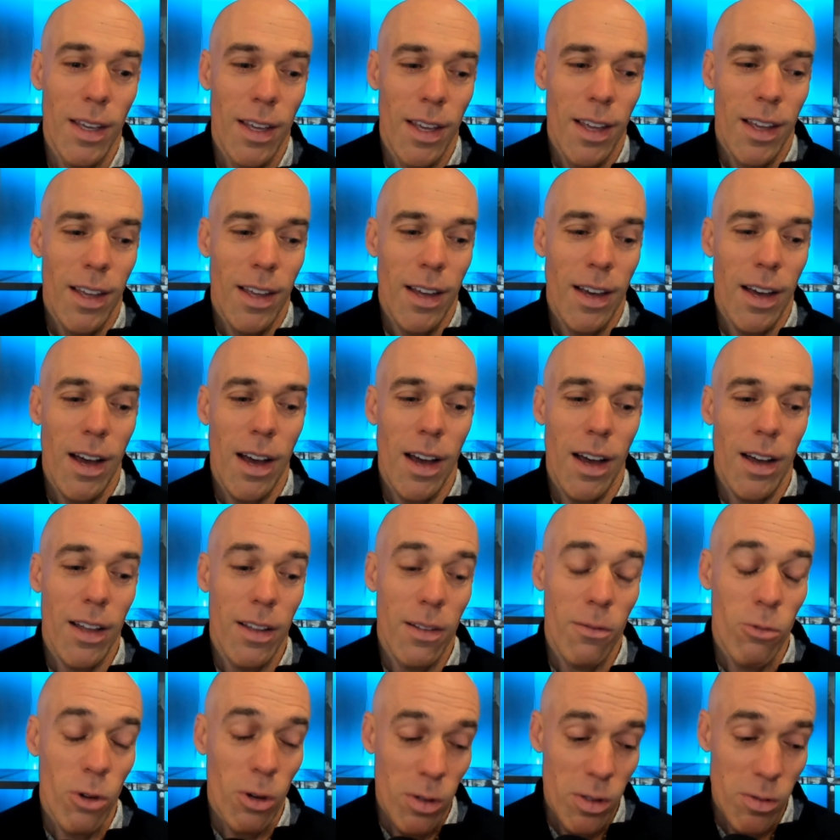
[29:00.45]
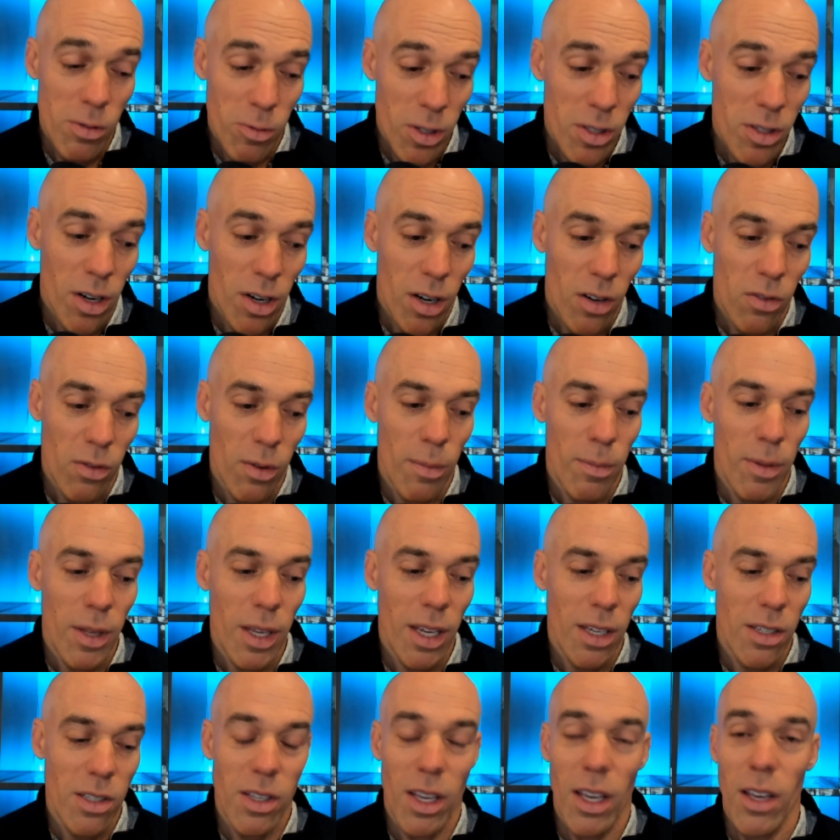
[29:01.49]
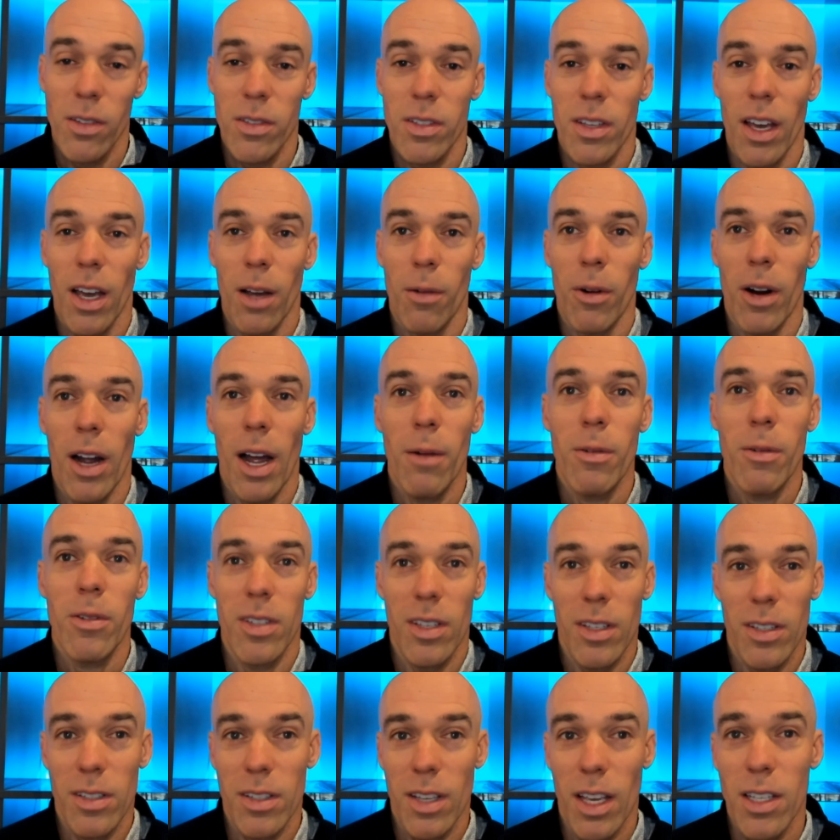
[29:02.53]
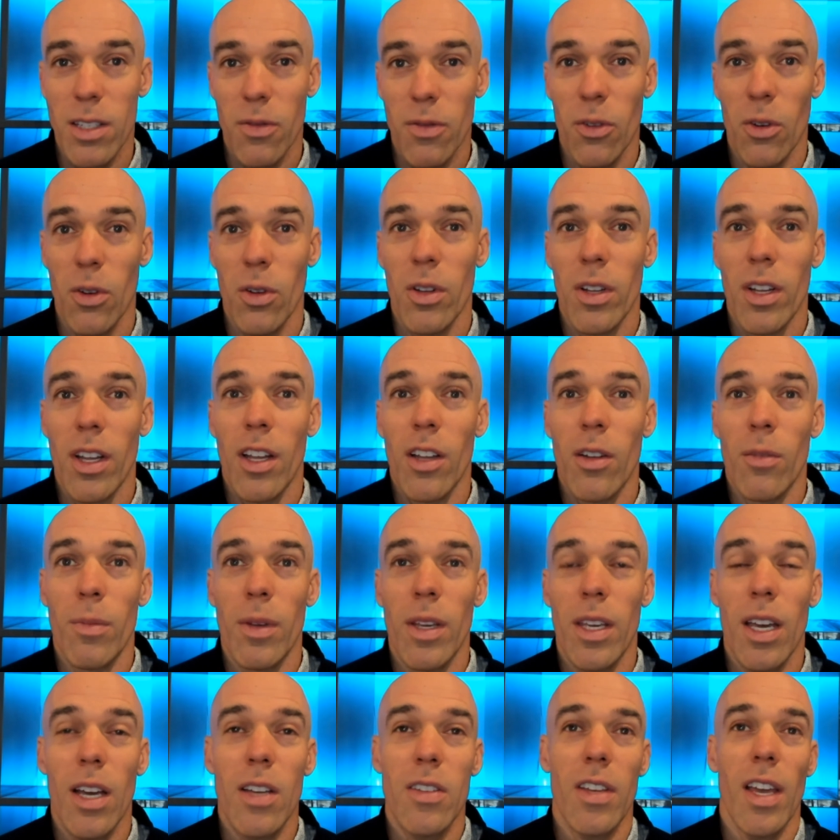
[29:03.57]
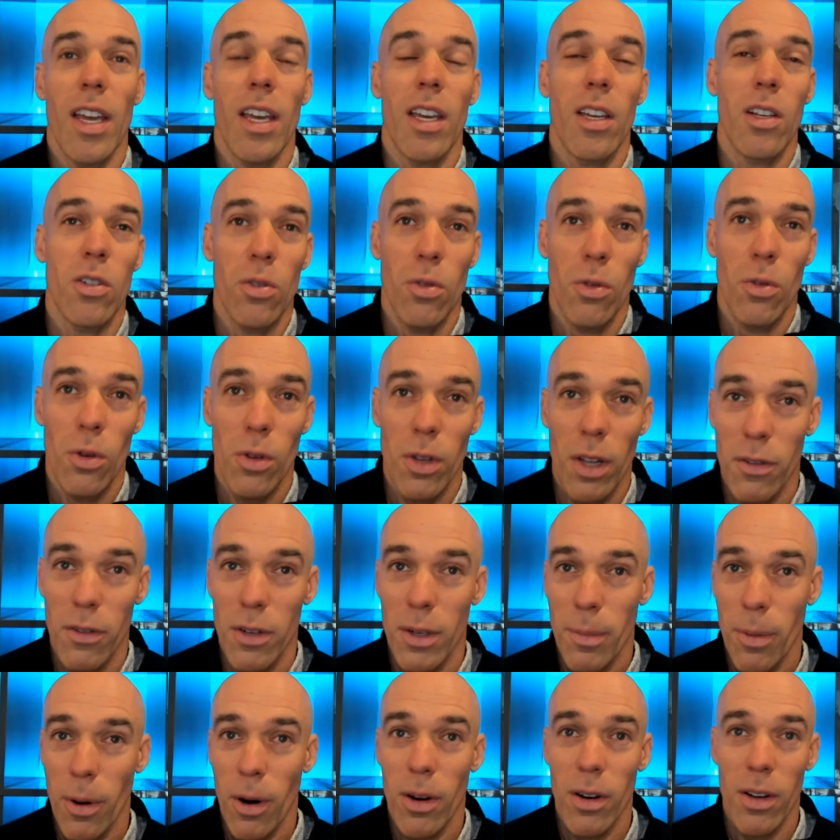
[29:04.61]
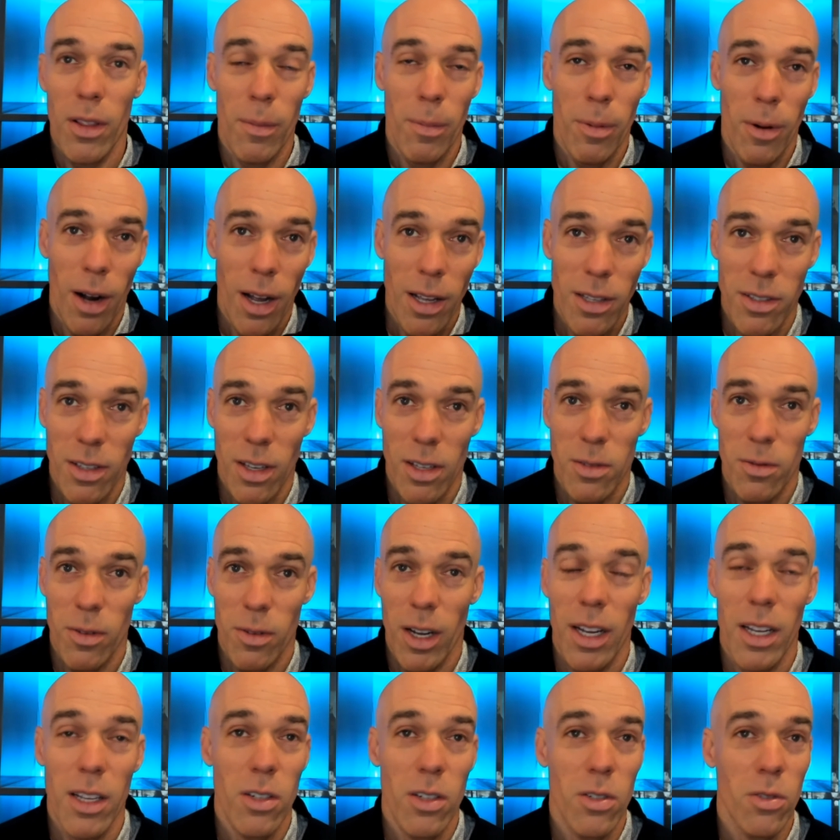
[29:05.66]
being uh, it was what's hard for me being a sales guy where I was successful because I controlled every part of the process, right?